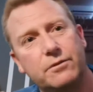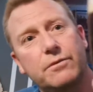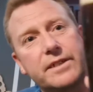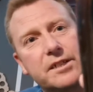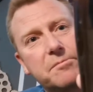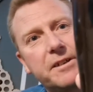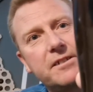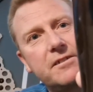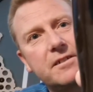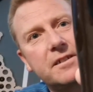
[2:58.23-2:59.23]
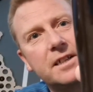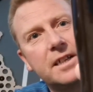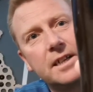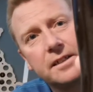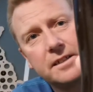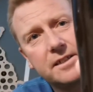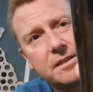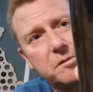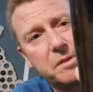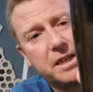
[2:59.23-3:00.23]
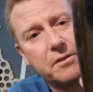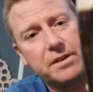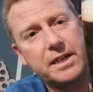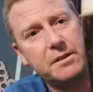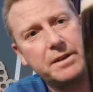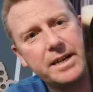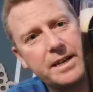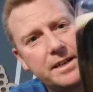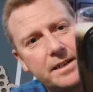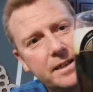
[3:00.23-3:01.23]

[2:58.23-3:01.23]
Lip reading: quite spacious. Doesn't seem to be going anywhere.